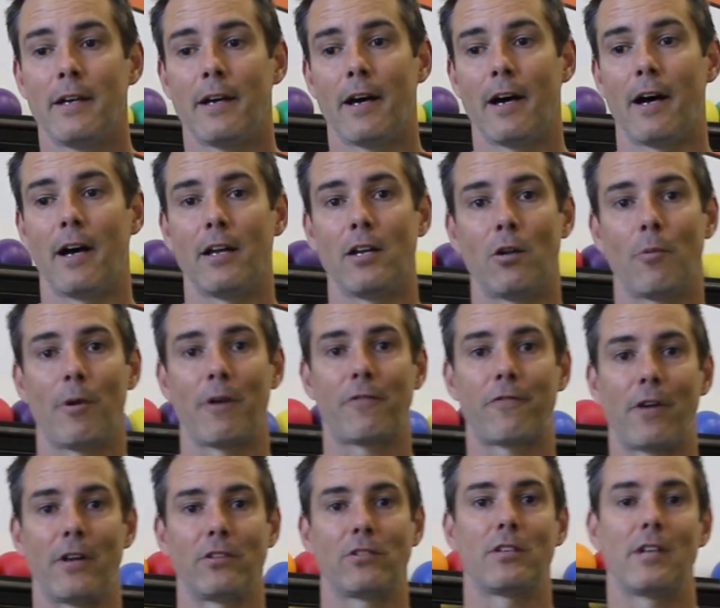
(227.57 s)
My
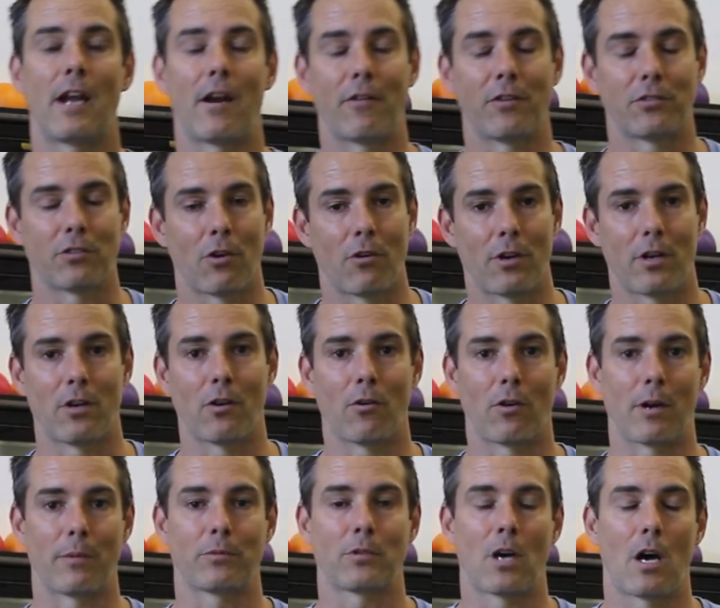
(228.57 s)
friends in Arizona know
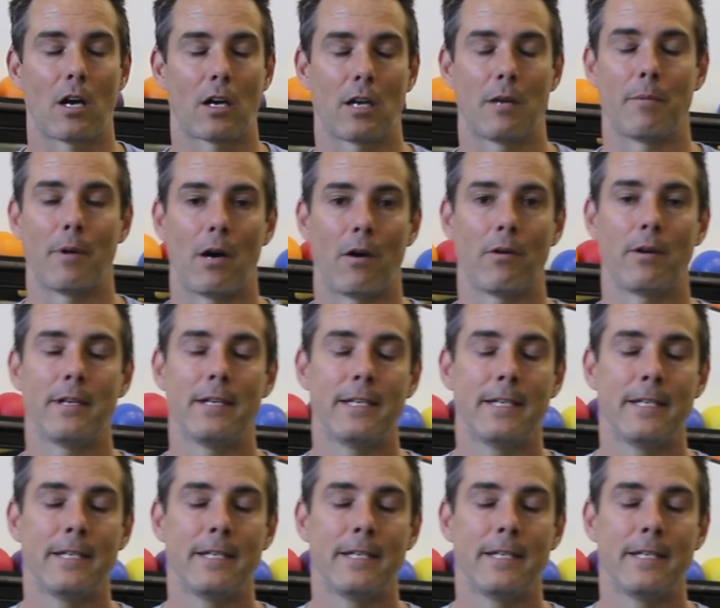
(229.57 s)
what I'm talking about.